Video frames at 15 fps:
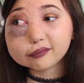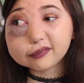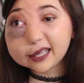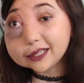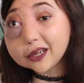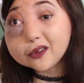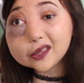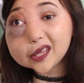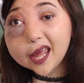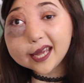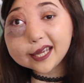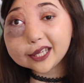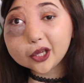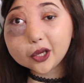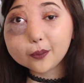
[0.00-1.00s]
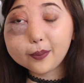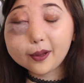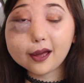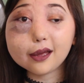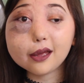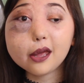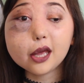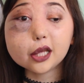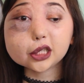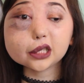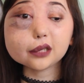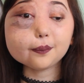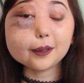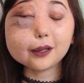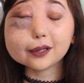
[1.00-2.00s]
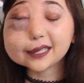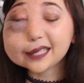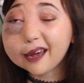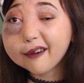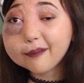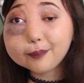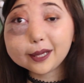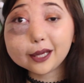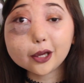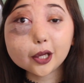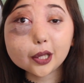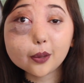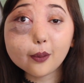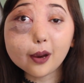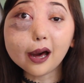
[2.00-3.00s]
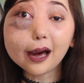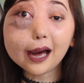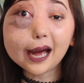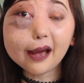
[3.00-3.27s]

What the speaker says: they don't like you, but just be yourself, be who you are,